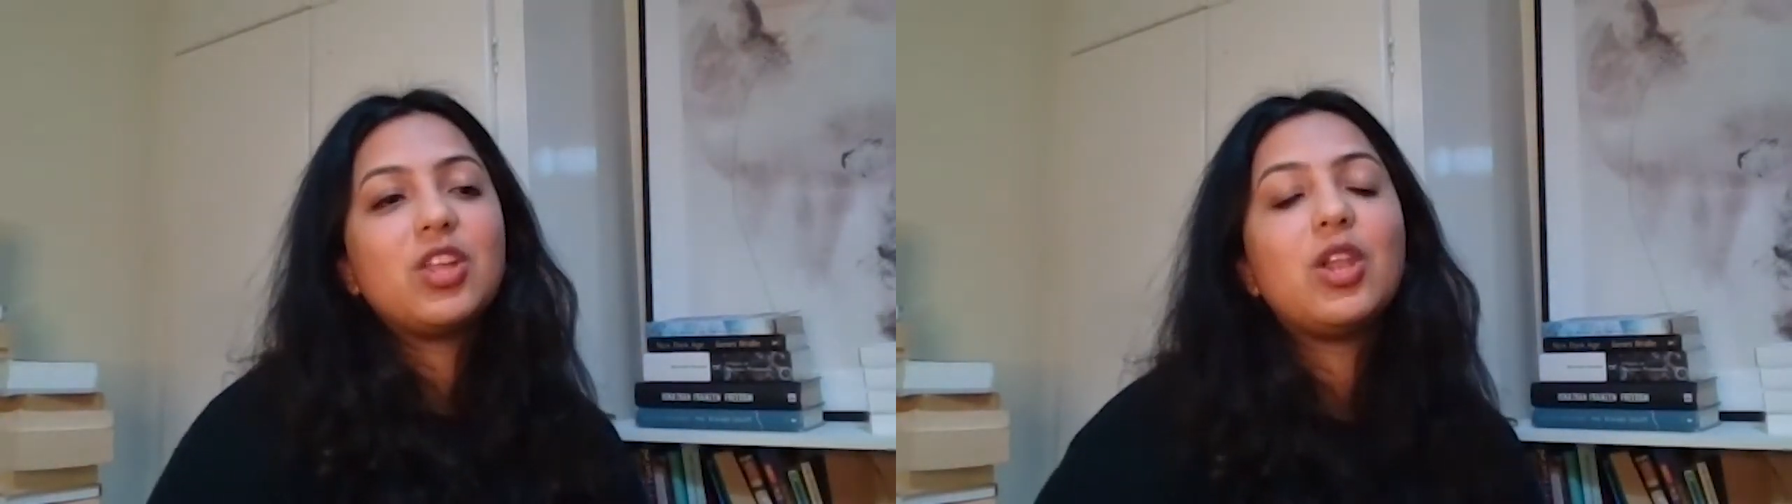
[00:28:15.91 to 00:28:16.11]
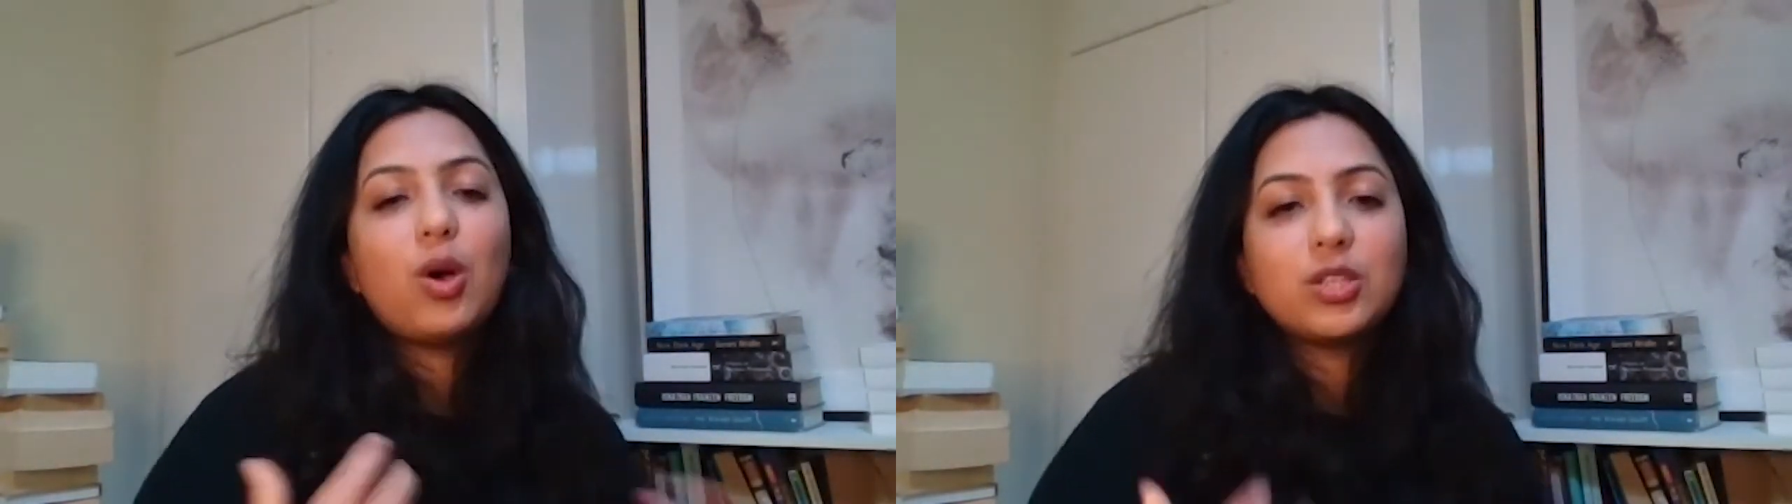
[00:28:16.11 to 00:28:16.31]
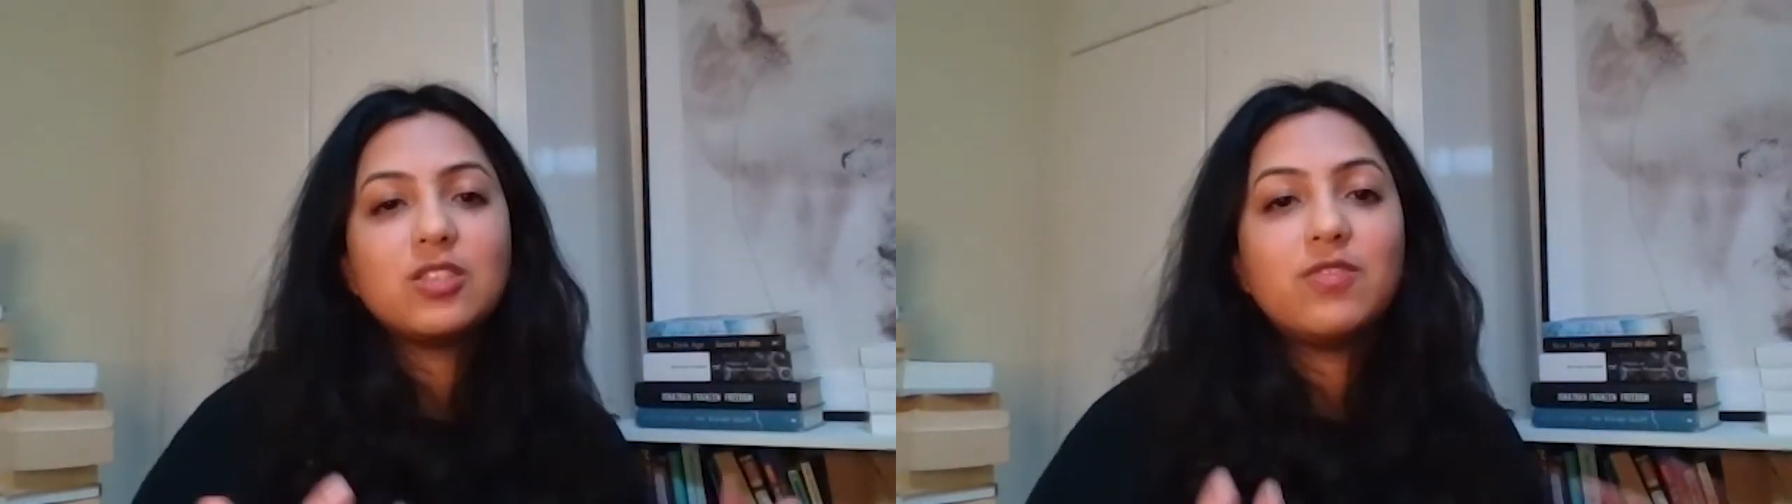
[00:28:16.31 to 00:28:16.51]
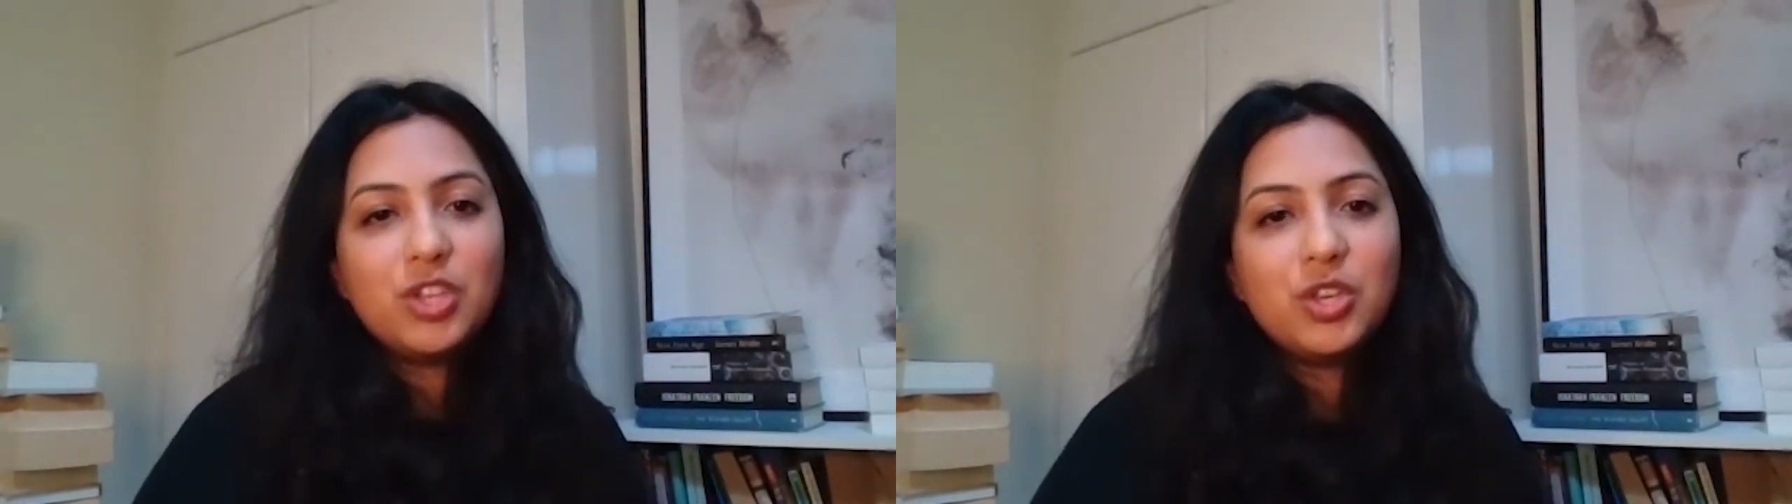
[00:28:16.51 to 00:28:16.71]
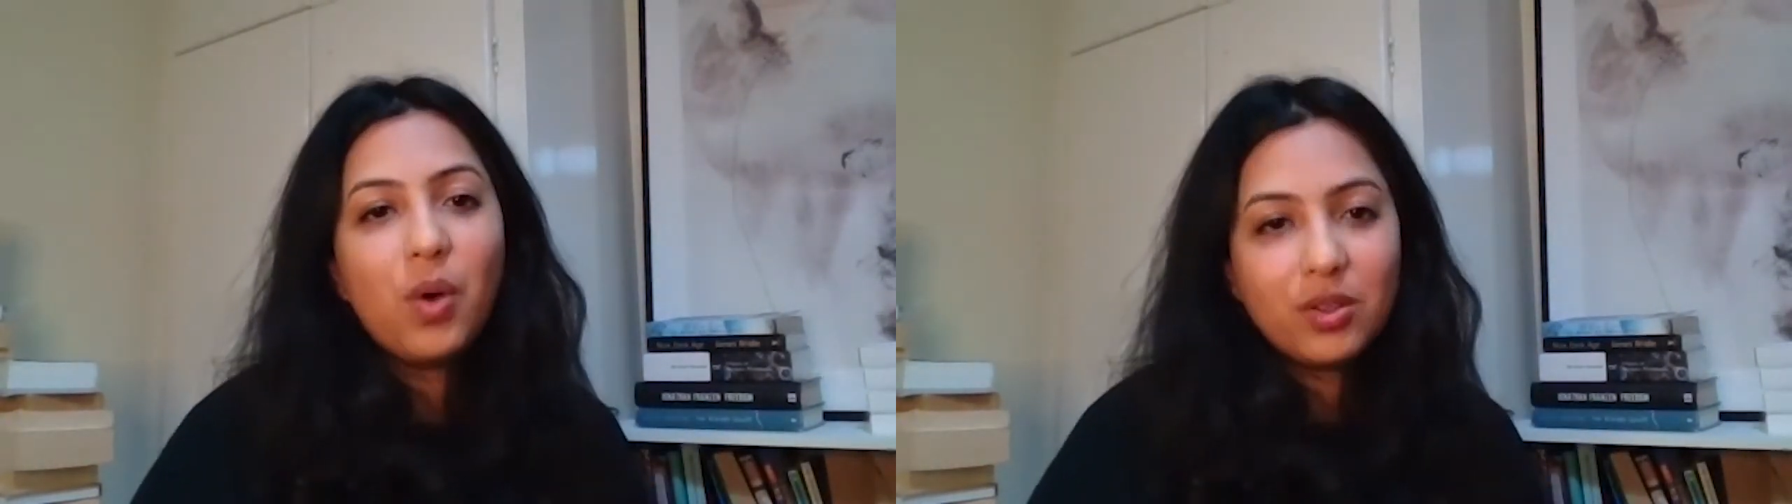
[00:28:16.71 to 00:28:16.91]
loss of
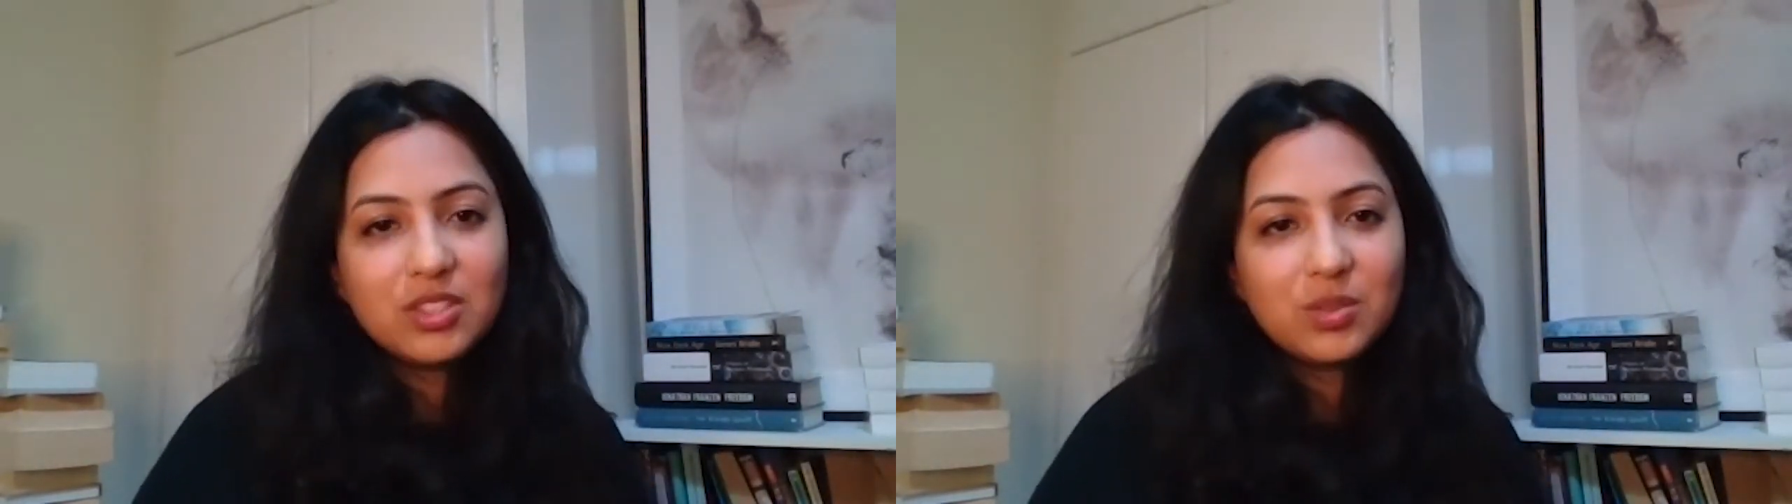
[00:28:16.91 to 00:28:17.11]
nuance